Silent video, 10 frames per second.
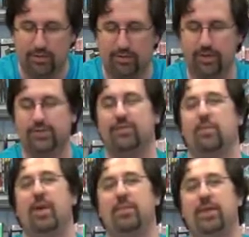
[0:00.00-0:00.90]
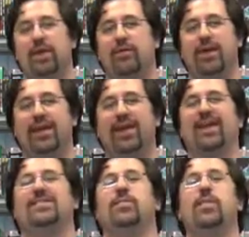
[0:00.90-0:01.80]
First, my pick of the week. It
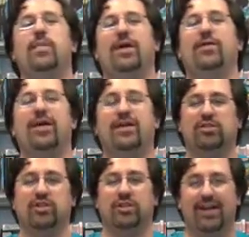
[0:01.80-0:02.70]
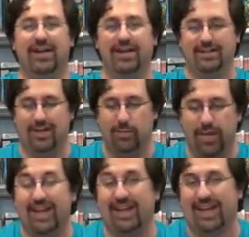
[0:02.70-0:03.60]
gets to be pick of the week because Sean ain't here to tell
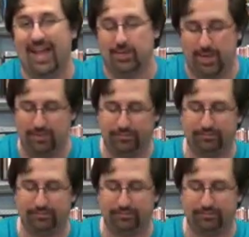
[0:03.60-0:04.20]
me it can't be.